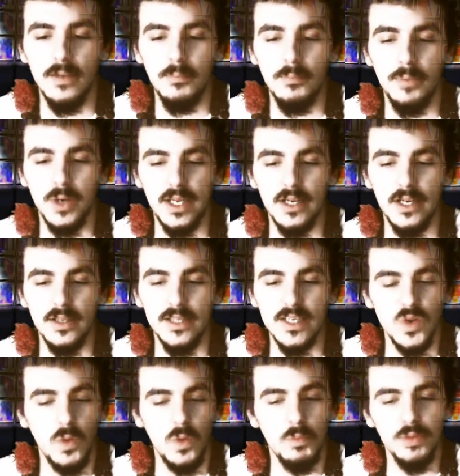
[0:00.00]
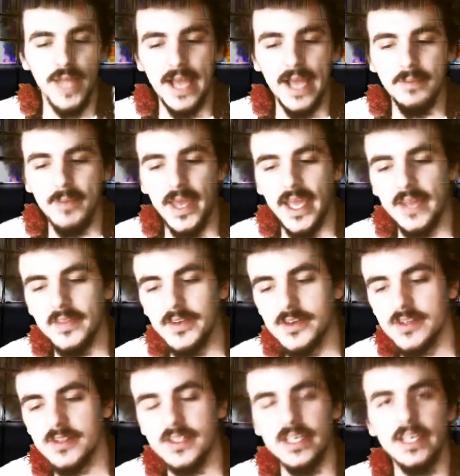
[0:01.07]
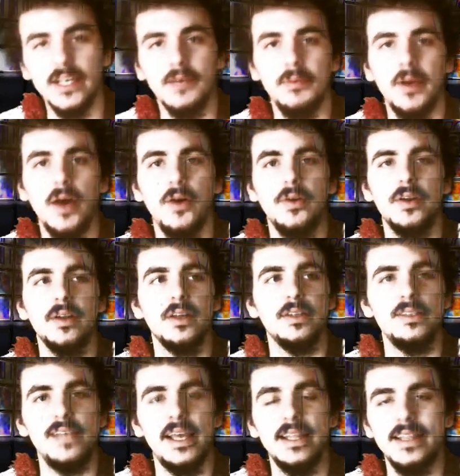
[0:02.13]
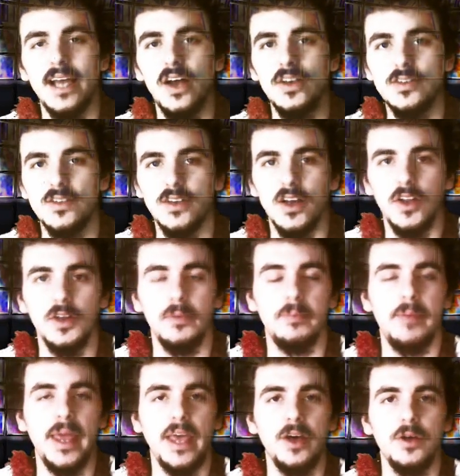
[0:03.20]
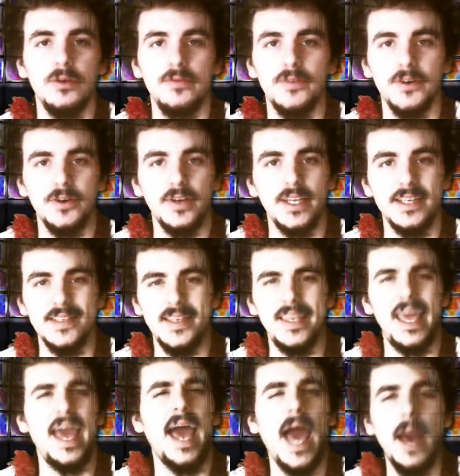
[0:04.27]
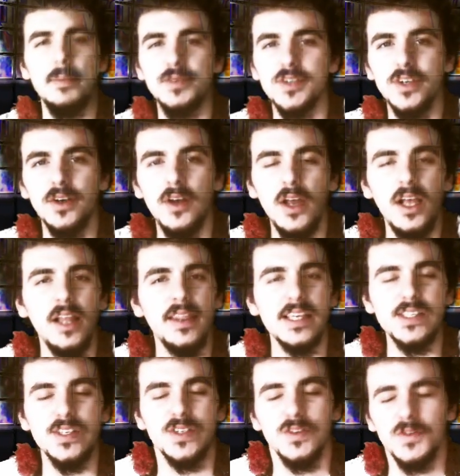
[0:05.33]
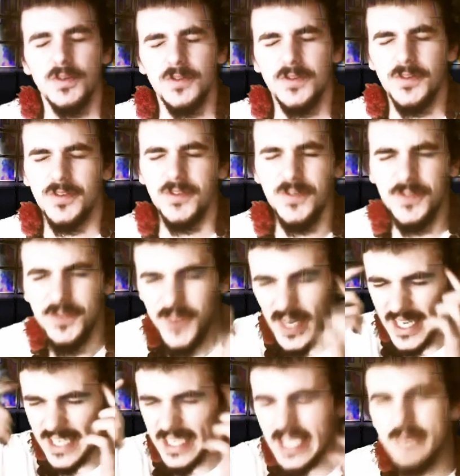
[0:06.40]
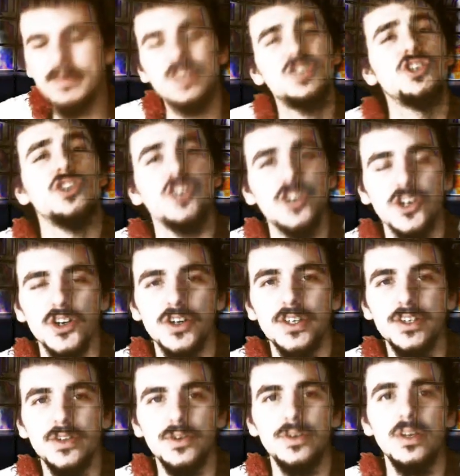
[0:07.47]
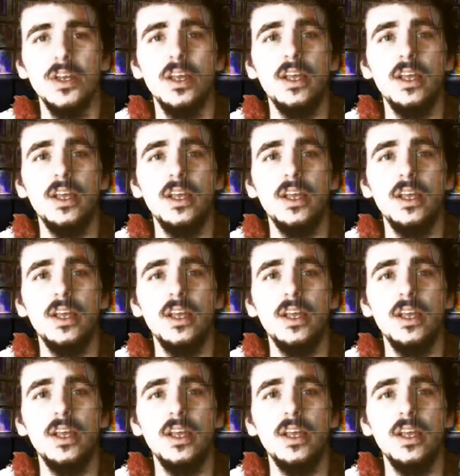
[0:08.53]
But this whole Black Panthers thing about $10,000 bail for his capture, that's just fucking immature, dude.